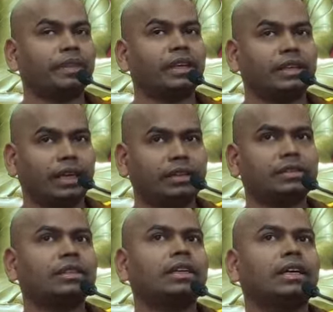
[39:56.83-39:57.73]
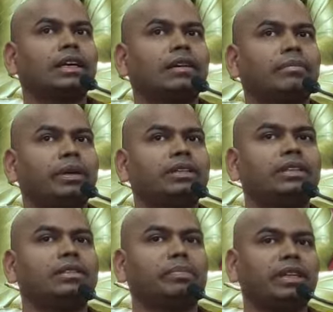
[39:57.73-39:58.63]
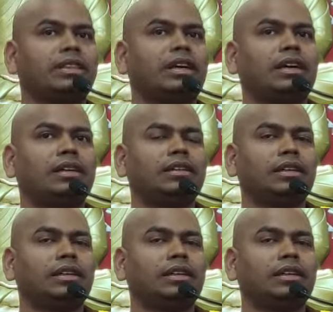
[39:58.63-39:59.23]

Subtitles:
Yes, but this metta